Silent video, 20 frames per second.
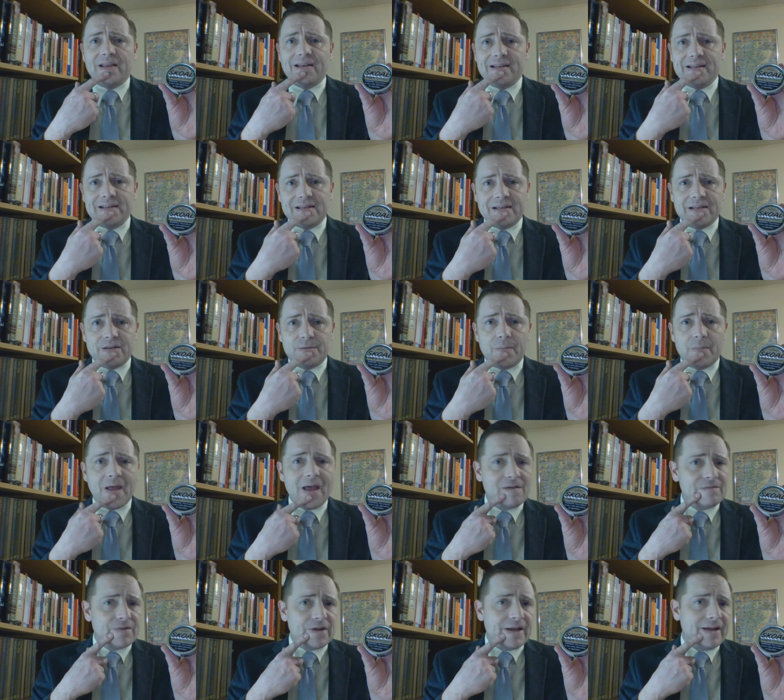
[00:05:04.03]
needed to
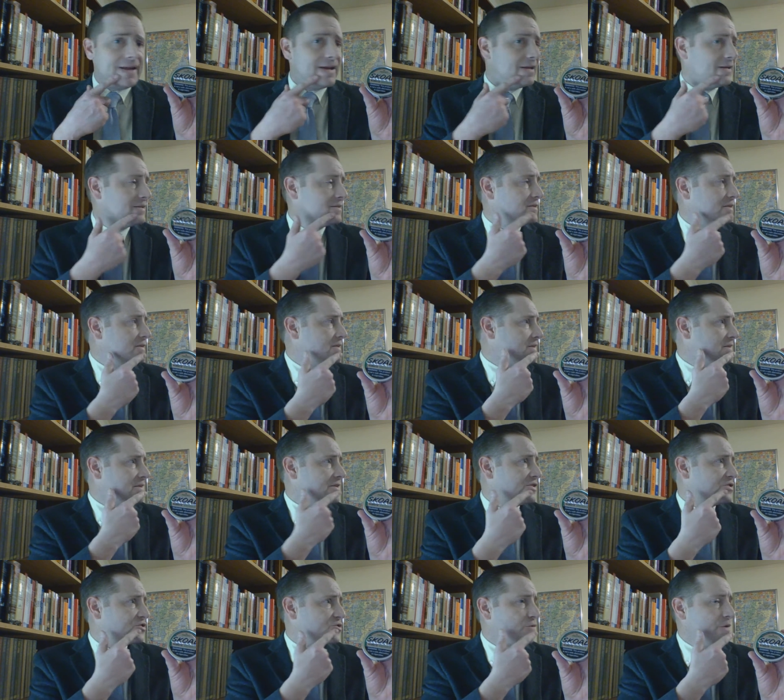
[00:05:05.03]
have a
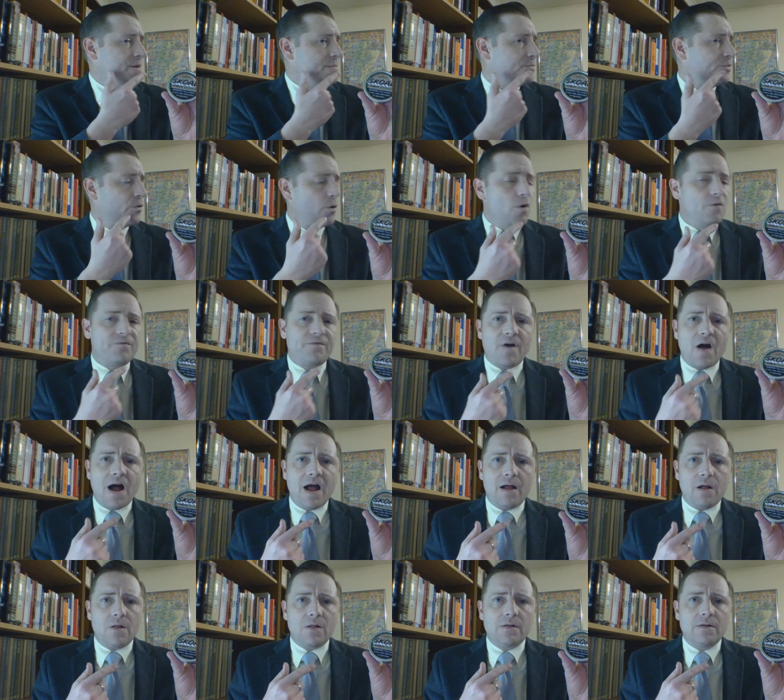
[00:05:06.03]
discrete
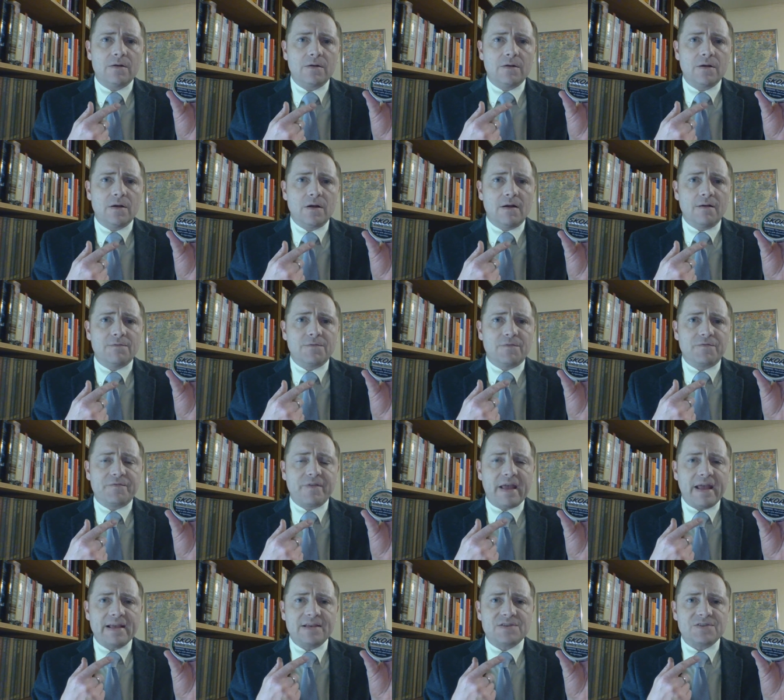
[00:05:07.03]
profile of the
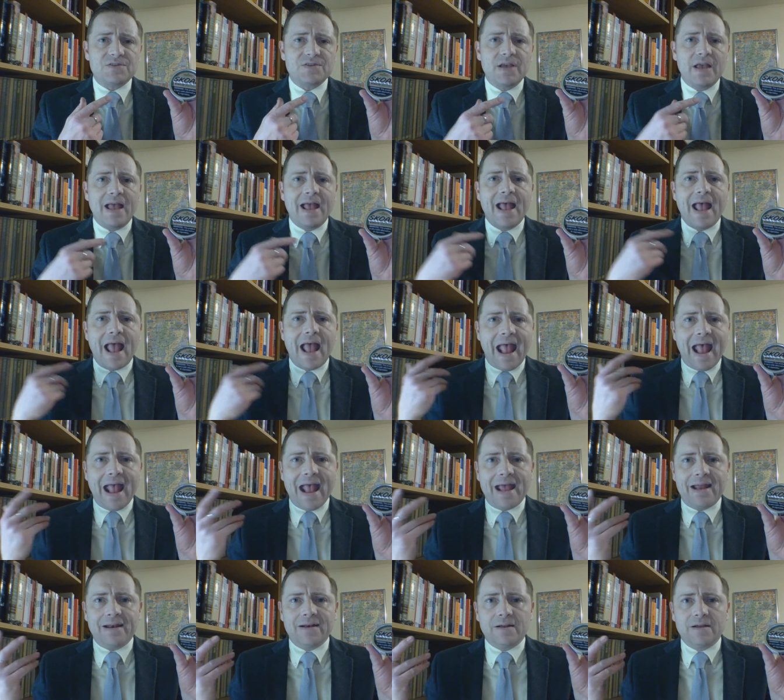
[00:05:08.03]
face
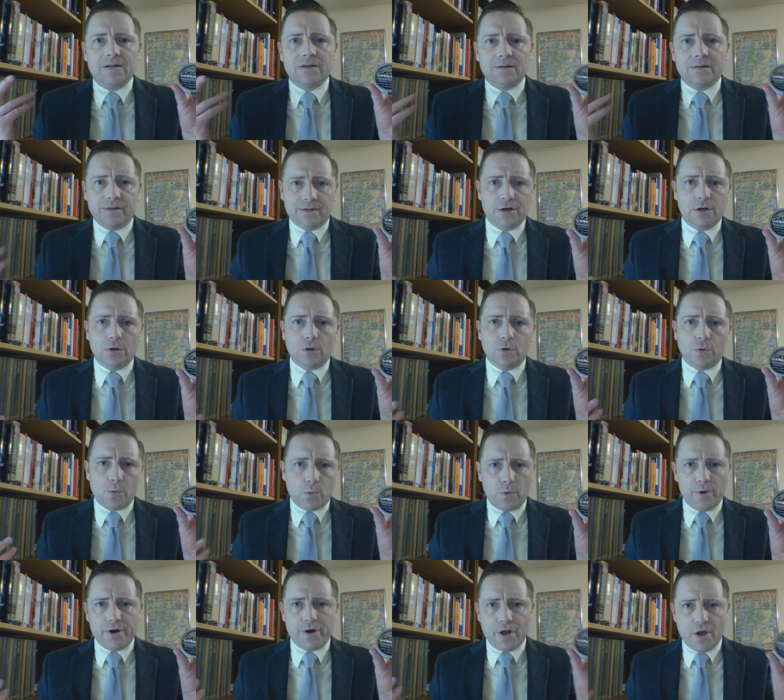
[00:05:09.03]
and little
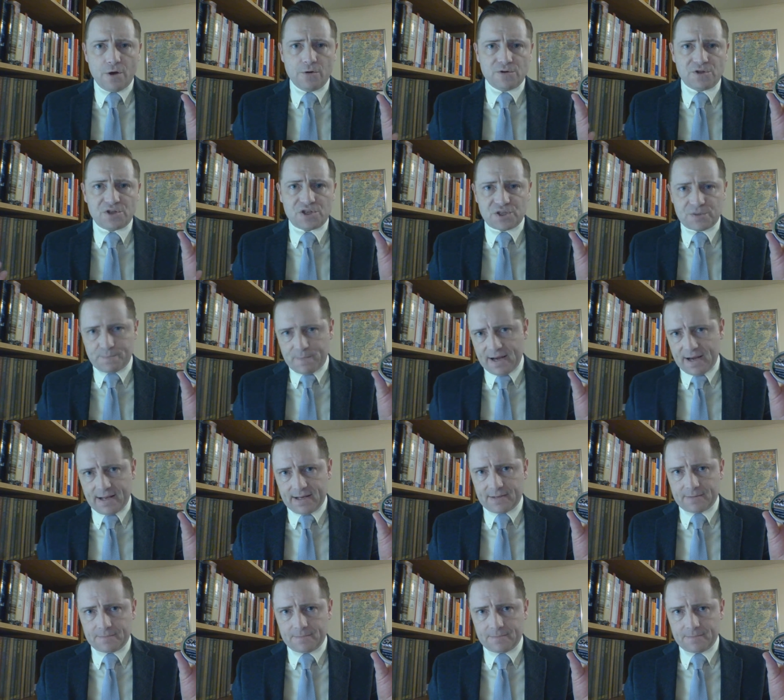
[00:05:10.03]
or no spitting.